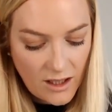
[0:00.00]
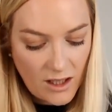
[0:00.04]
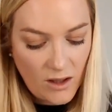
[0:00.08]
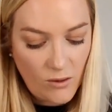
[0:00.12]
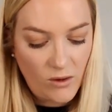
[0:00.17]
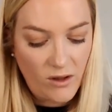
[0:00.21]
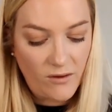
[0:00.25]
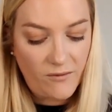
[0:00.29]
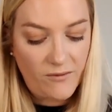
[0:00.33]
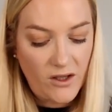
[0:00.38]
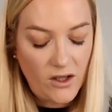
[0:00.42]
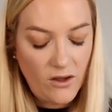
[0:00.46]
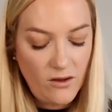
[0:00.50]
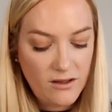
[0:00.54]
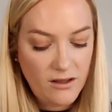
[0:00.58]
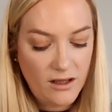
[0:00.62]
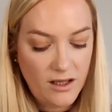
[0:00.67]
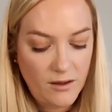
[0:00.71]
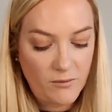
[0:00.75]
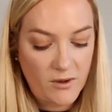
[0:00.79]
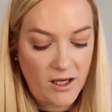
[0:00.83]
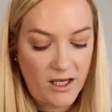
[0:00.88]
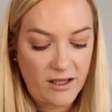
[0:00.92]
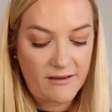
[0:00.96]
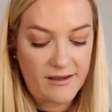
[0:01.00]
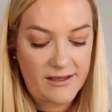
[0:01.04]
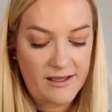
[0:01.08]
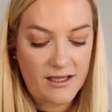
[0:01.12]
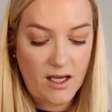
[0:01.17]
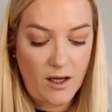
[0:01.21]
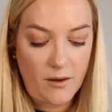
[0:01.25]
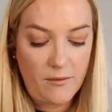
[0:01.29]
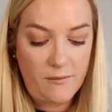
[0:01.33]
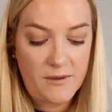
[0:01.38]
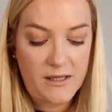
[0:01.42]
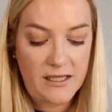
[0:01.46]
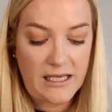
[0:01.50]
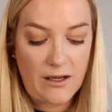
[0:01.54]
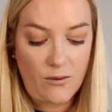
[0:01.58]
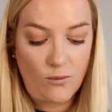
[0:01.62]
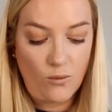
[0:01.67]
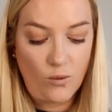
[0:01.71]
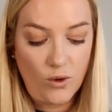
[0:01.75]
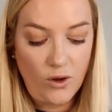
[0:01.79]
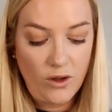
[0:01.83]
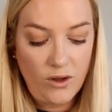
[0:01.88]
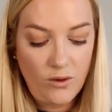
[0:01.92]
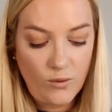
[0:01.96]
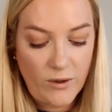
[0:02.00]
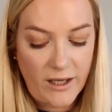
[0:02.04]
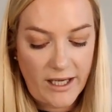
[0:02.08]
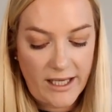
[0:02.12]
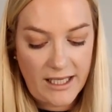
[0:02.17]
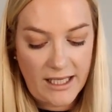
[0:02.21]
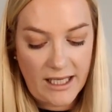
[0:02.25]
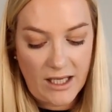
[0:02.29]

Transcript: were viewed on the microscope, state one way